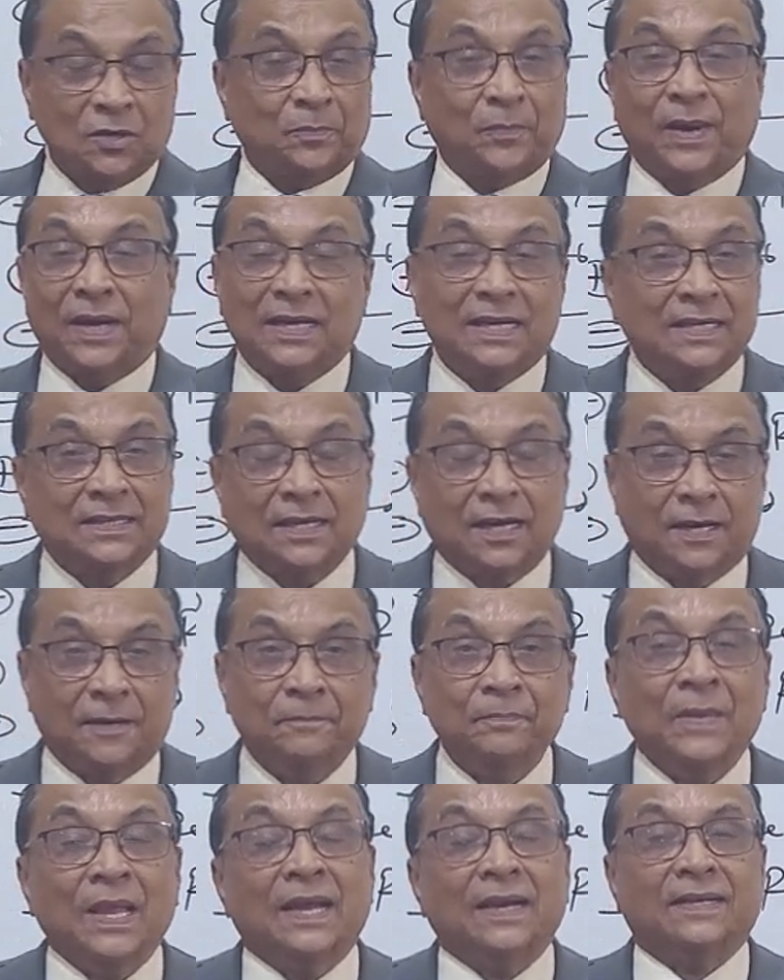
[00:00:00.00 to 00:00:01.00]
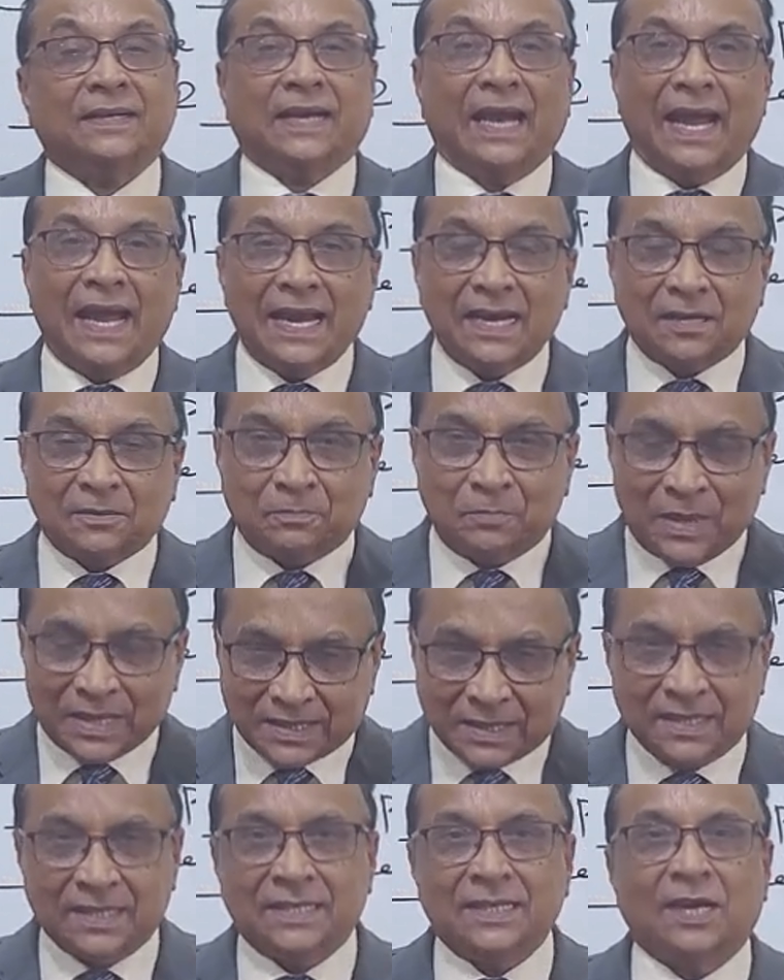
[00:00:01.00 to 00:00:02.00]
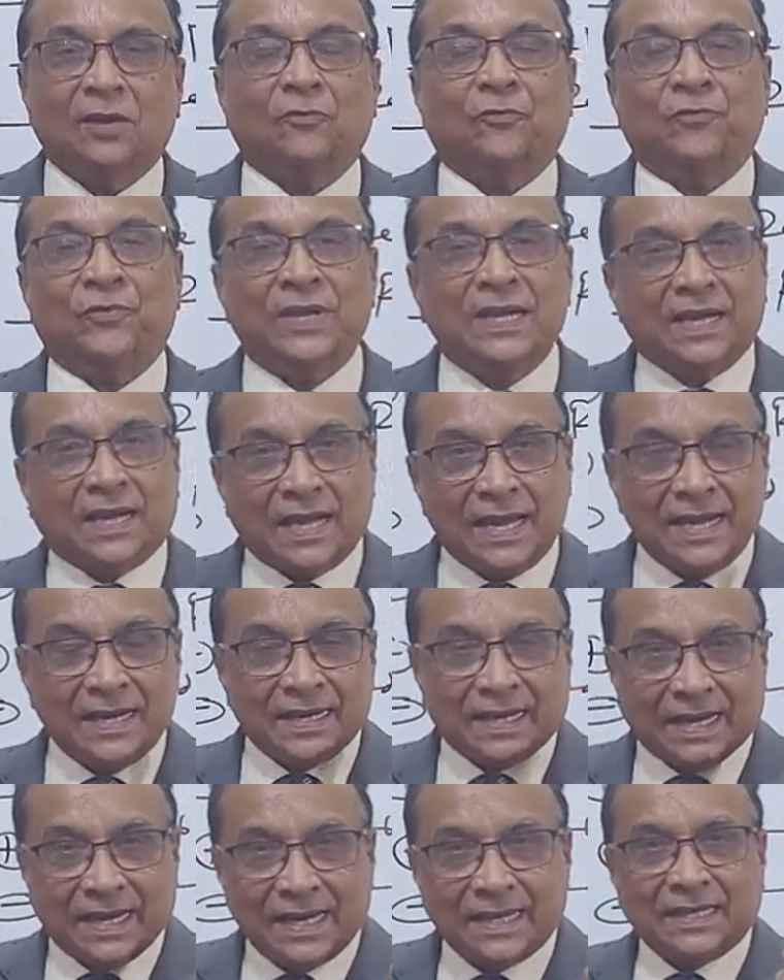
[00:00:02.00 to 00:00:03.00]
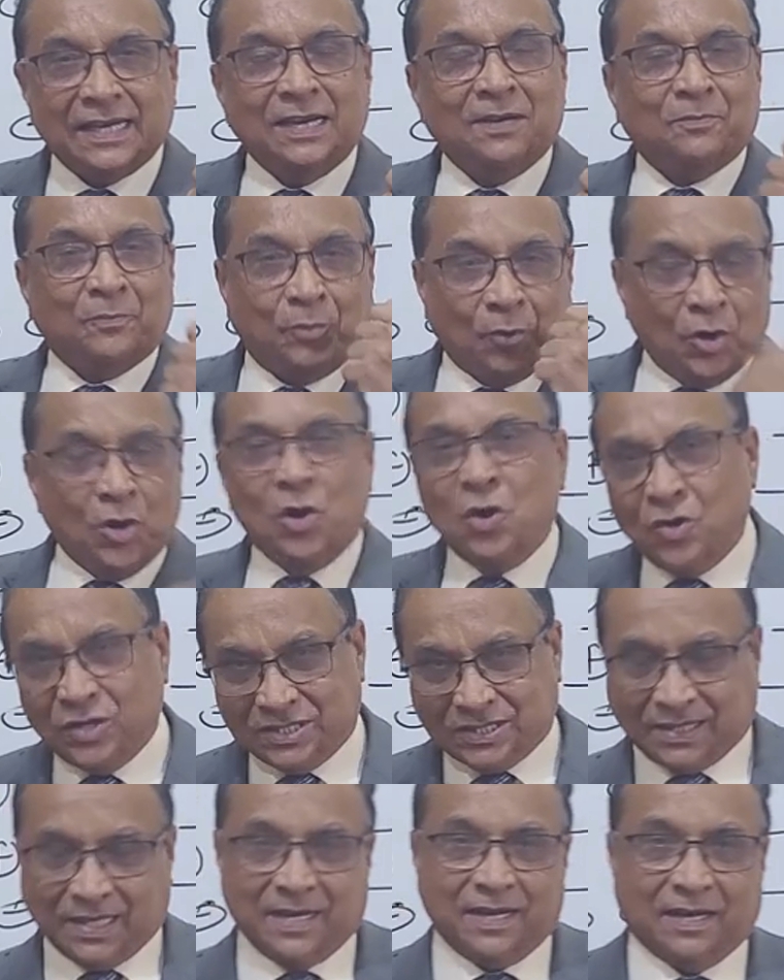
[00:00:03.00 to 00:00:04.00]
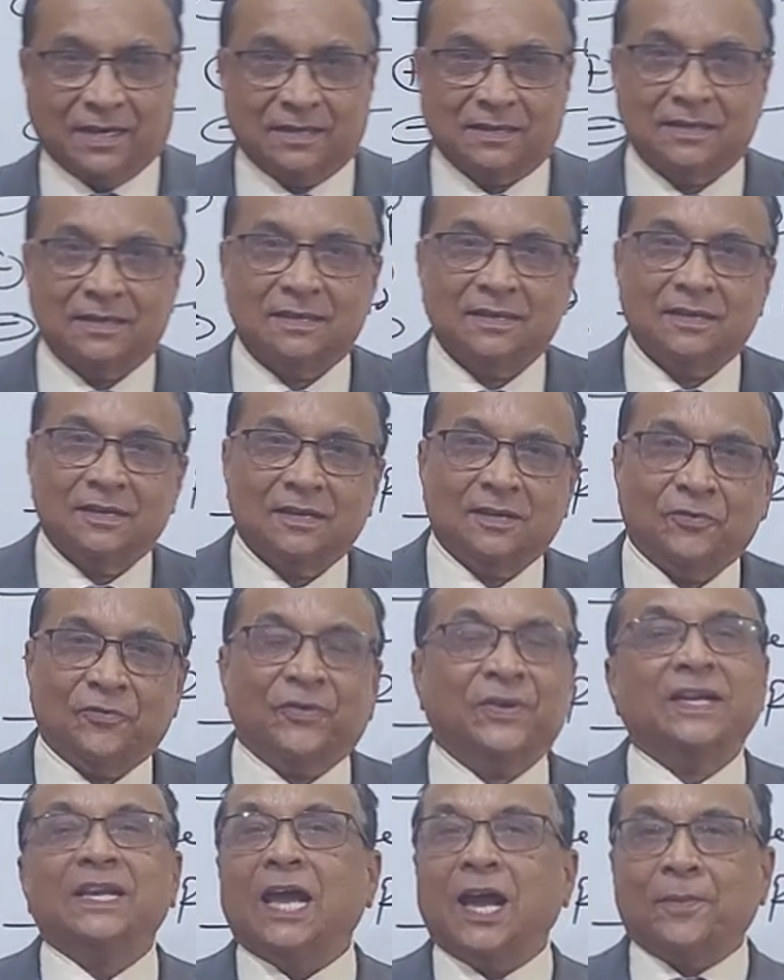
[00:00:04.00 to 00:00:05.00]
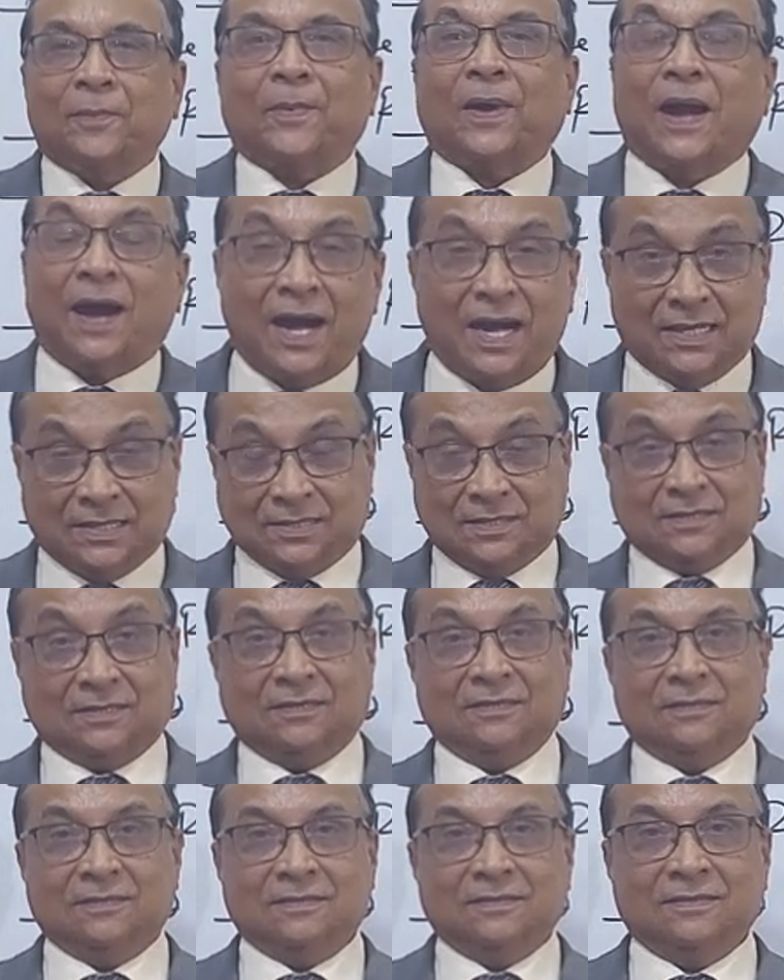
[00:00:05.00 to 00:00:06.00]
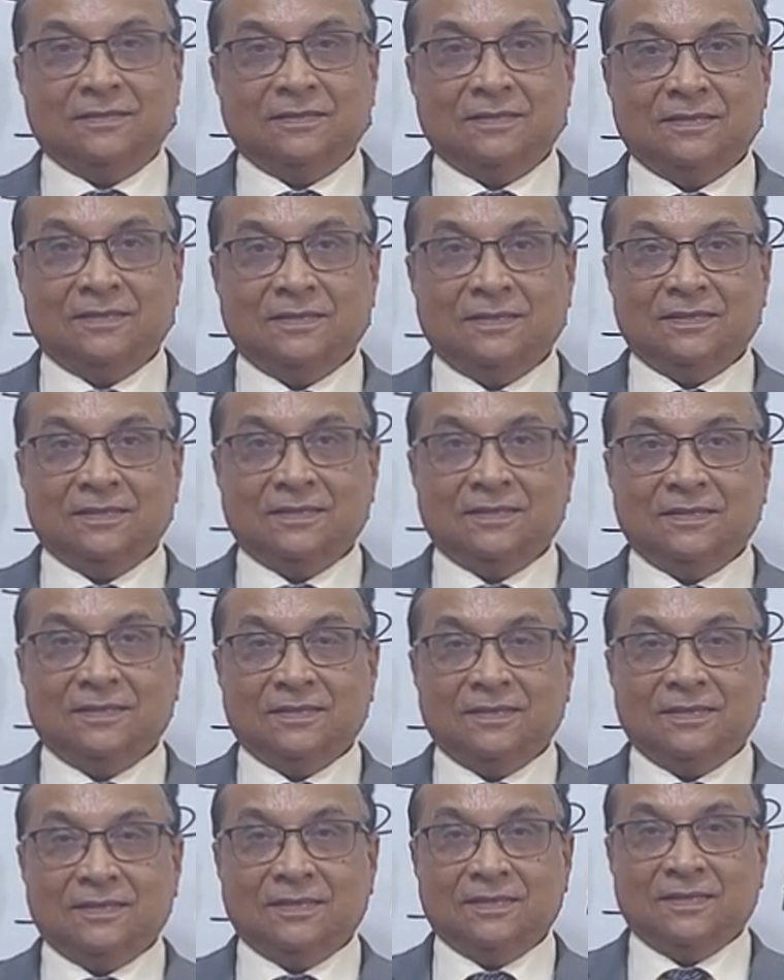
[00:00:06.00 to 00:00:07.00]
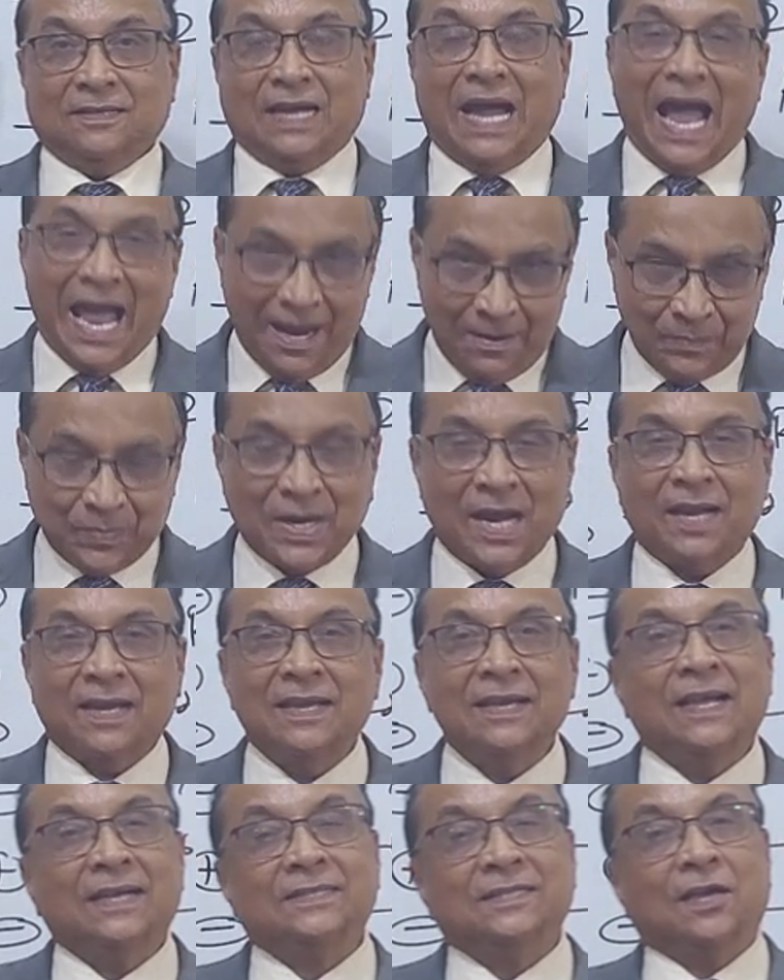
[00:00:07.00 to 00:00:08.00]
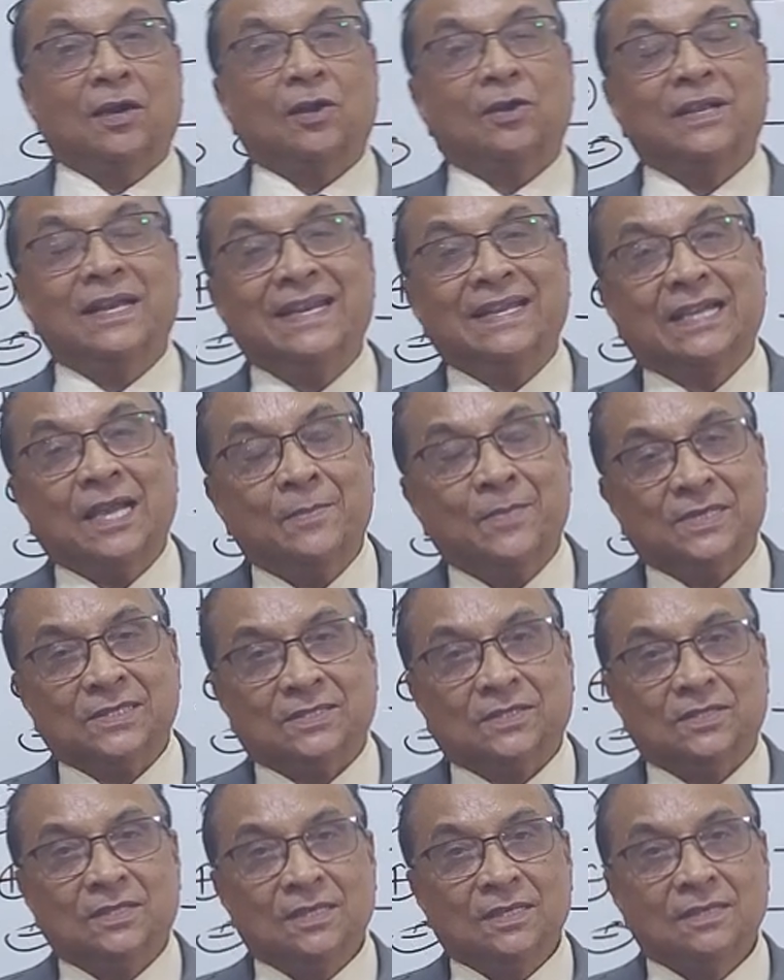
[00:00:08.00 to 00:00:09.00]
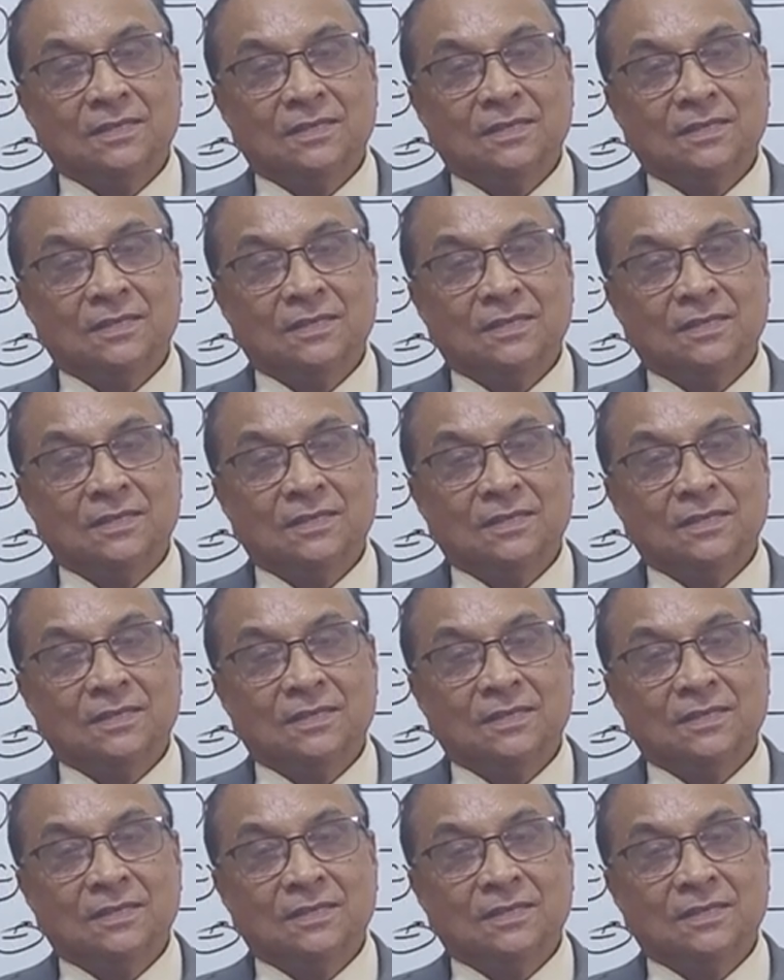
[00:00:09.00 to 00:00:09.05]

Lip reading: per liter. That material we can get in Borno state free of cost. I'm talking as an organic chemist.